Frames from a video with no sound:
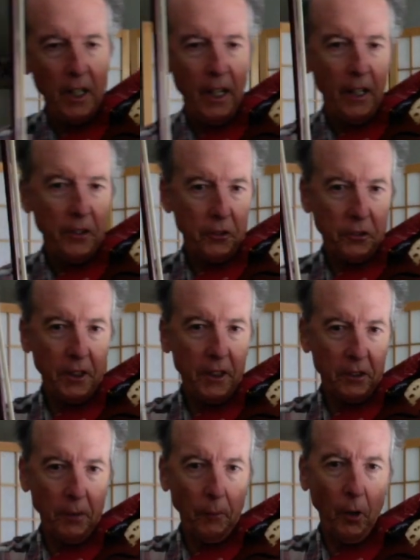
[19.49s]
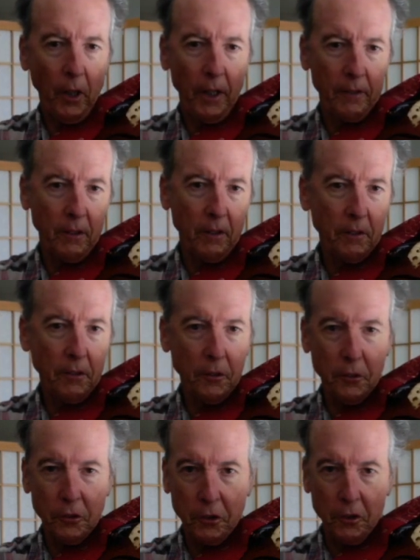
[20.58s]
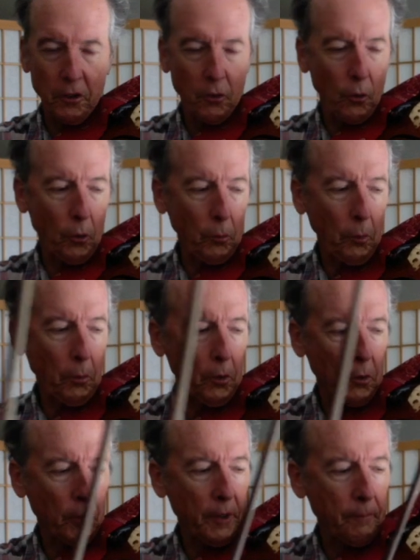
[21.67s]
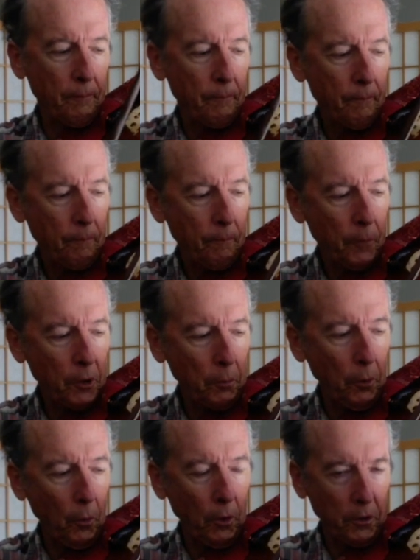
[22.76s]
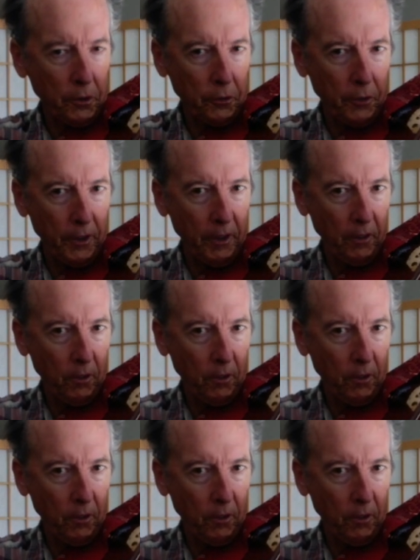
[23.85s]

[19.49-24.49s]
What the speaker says: And you'll see as you use your normal bow grip, put the bow on the string.